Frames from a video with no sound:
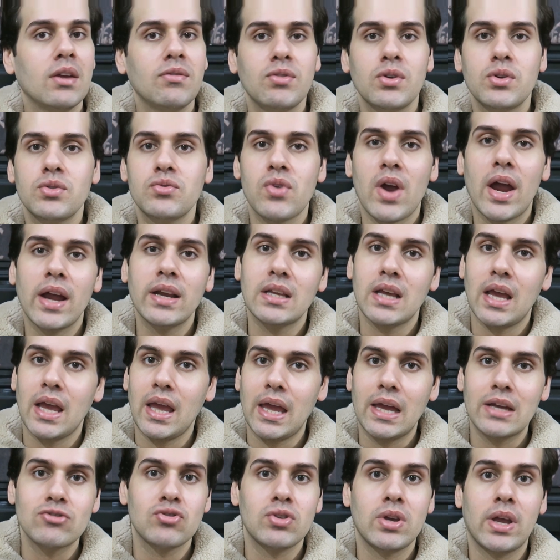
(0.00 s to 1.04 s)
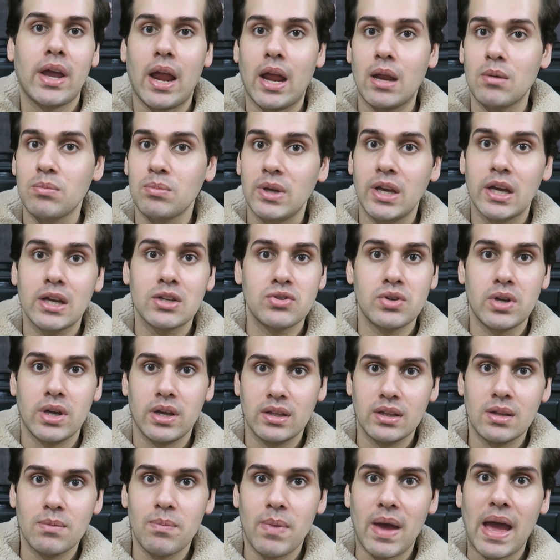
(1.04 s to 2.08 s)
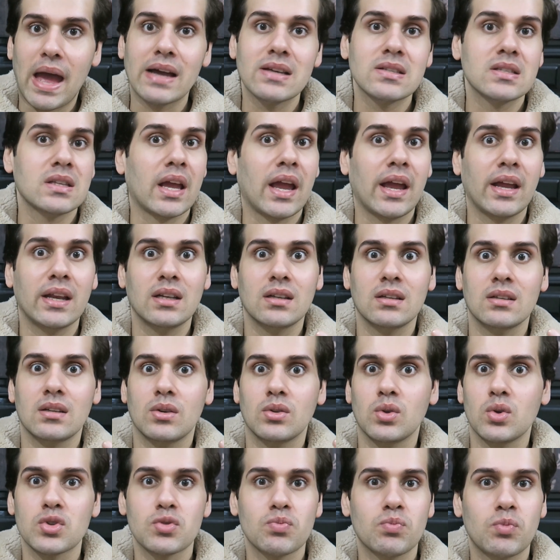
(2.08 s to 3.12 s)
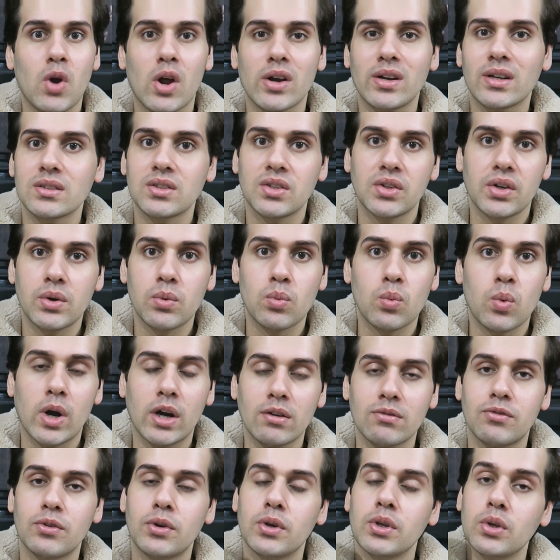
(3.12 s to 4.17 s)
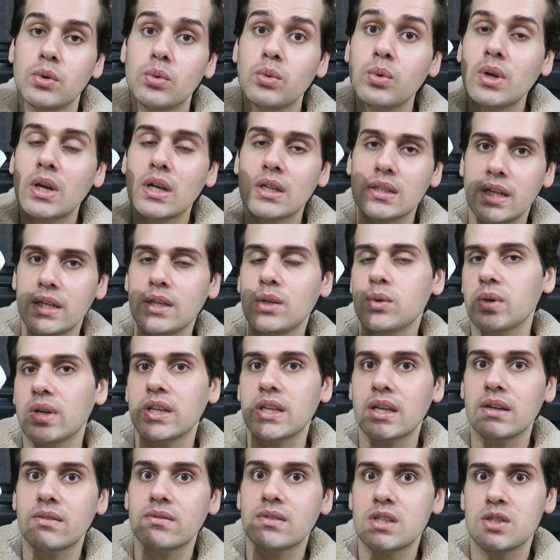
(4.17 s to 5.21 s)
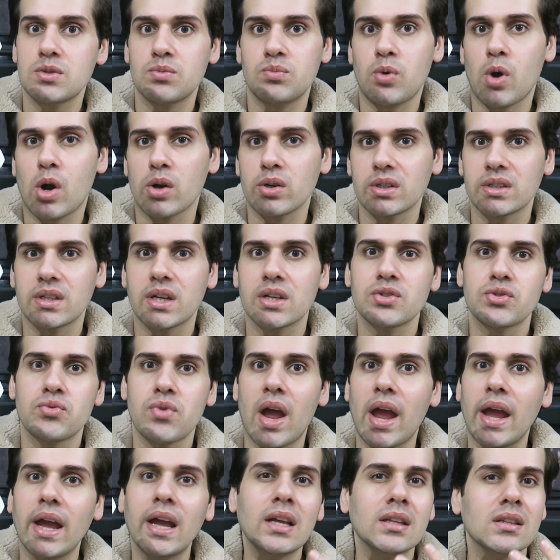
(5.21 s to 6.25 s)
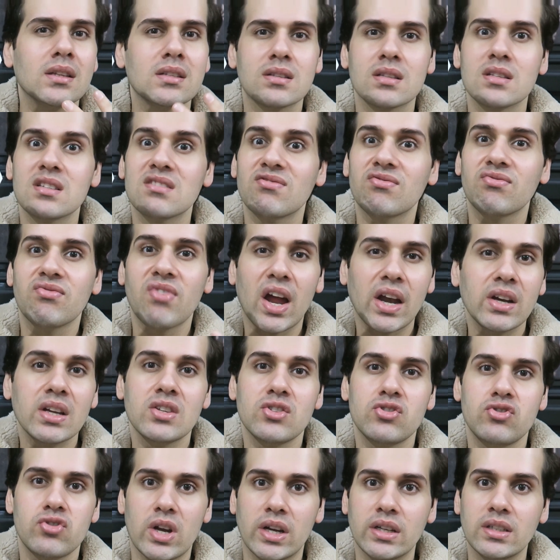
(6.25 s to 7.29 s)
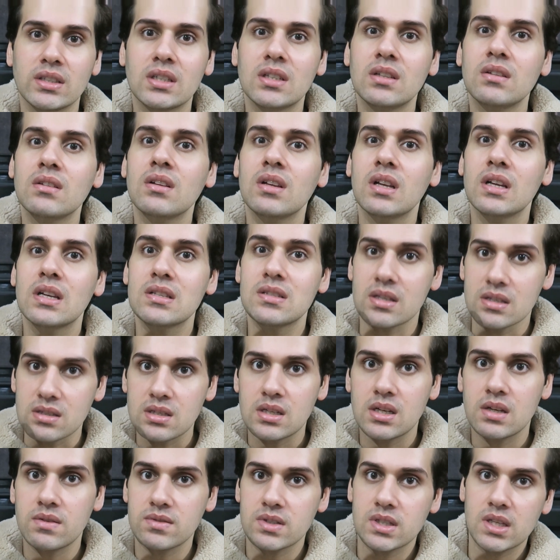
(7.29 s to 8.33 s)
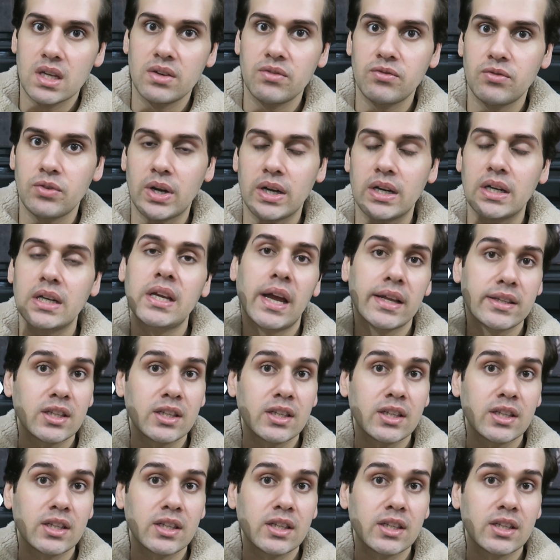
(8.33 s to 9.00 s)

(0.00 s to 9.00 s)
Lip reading: If you tried AHA and BHA in the past and those products didn't work for you, then you can give this product a try. This is very gentle, sensitive skin friendly.